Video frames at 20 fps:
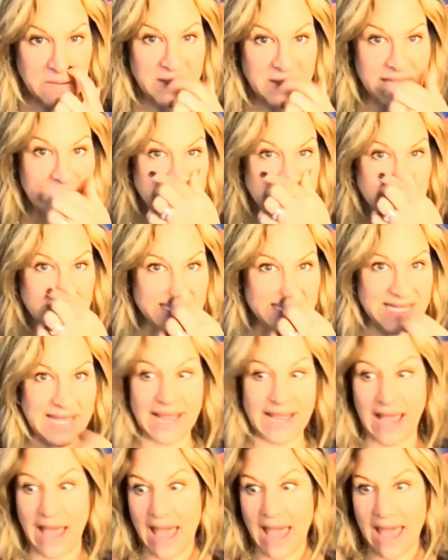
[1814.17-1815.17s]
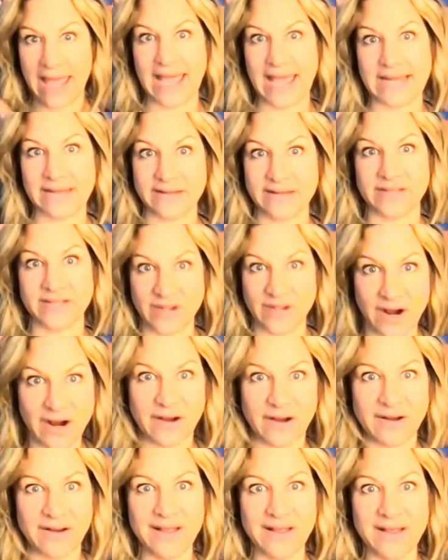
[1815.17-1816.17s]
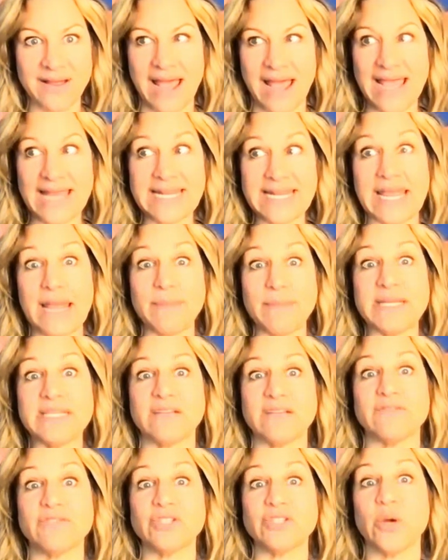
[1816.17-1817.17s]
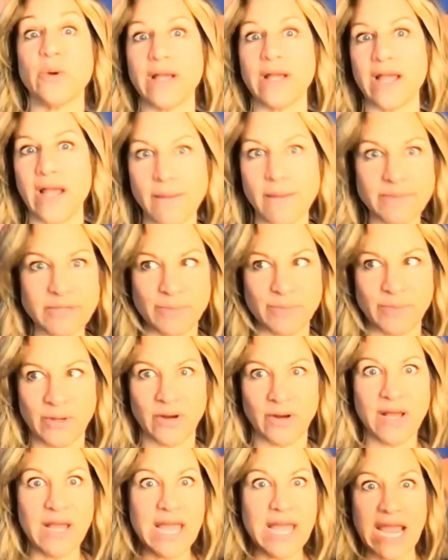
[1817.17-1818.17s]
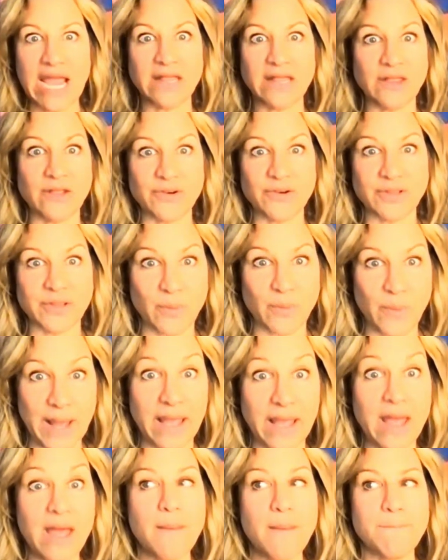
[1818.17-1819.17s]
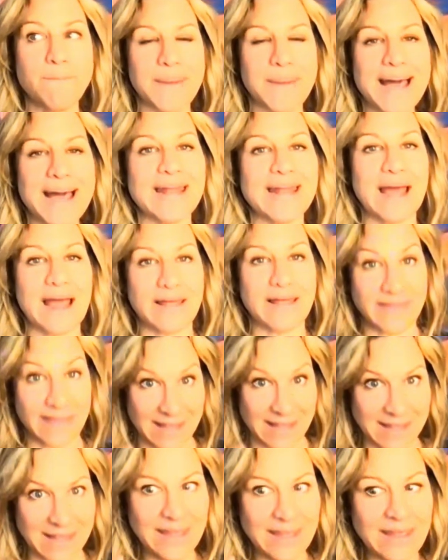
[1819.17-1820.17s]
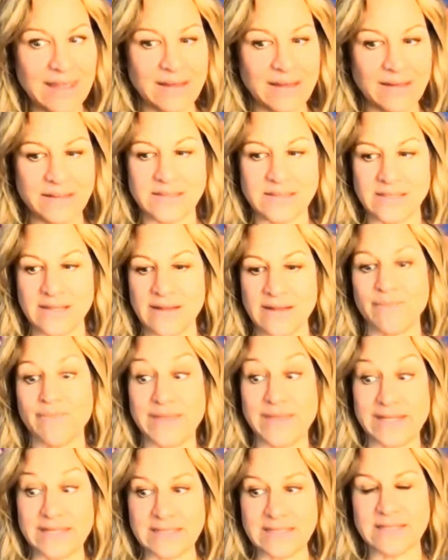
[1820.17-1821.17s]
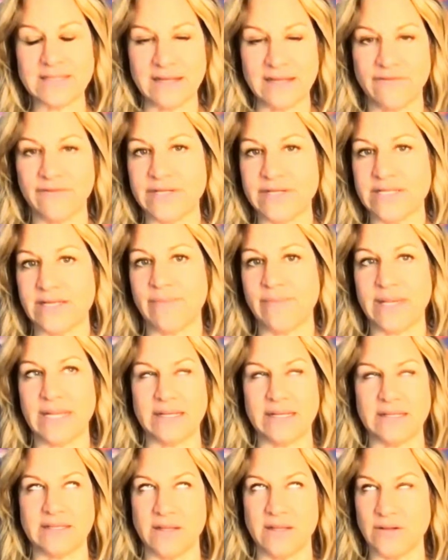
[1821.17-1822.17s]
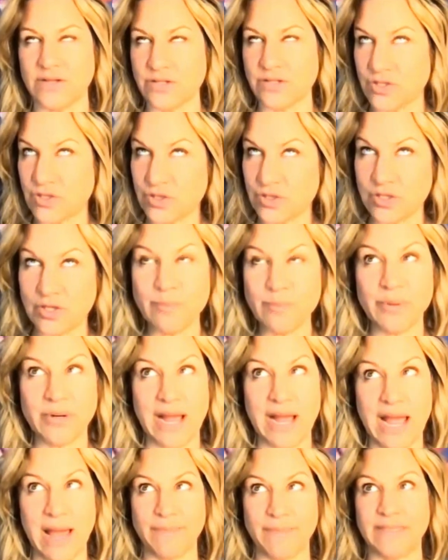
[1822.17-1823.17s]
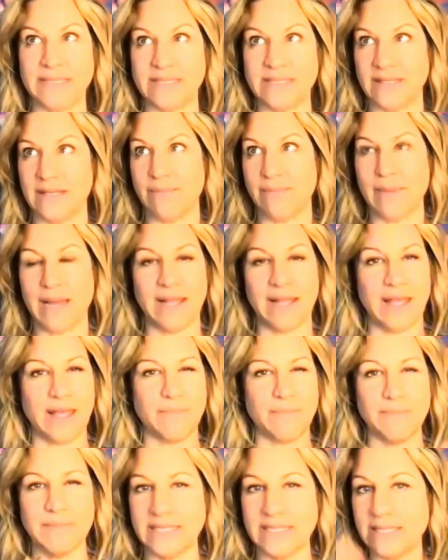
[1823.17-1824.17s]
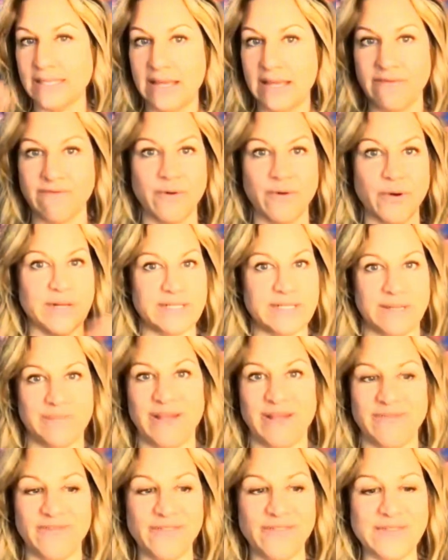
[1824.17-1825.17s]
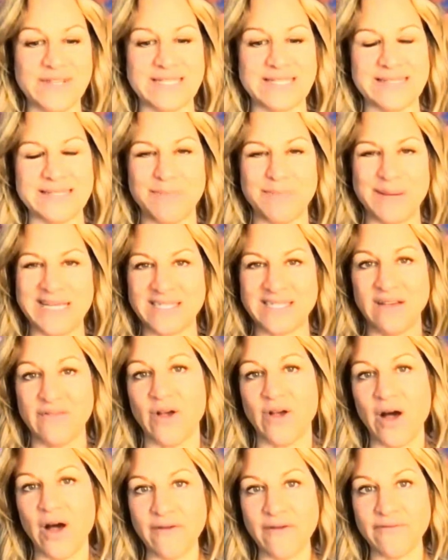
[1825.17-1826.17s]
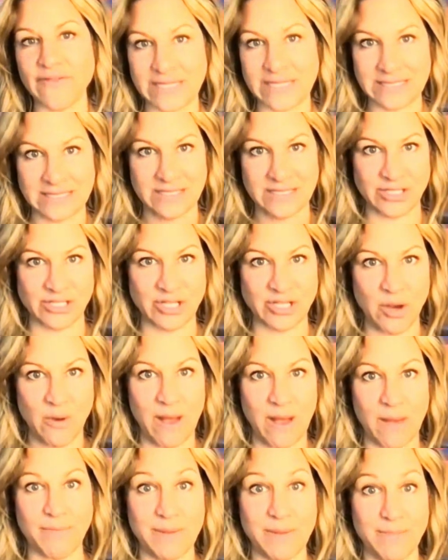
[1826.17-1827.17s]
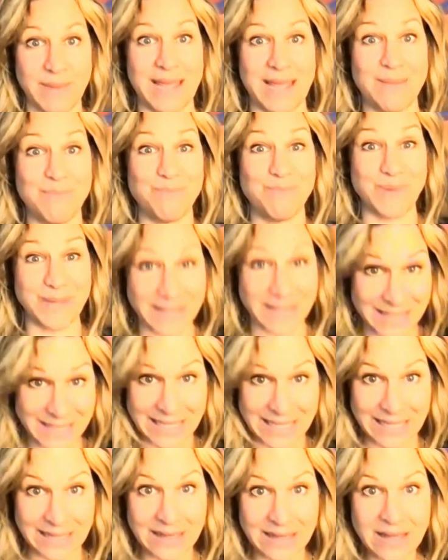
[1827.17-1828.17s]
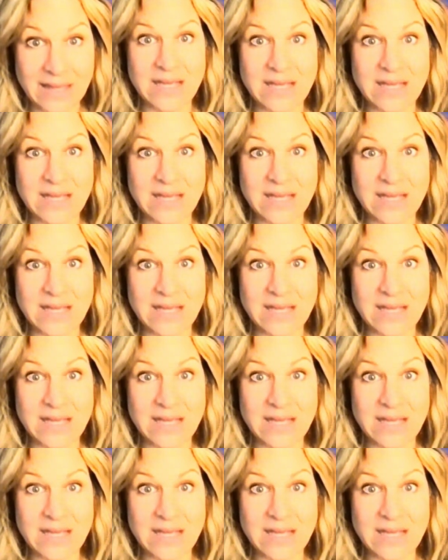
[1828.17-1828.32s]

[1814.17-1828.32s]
It's just like I had to start. I had to get myself so uncomfortable and learn the way. But the key is, and this is definitely something has super happened in my like mid to late 40s and my 50s, is my self-confidence is so up in my ability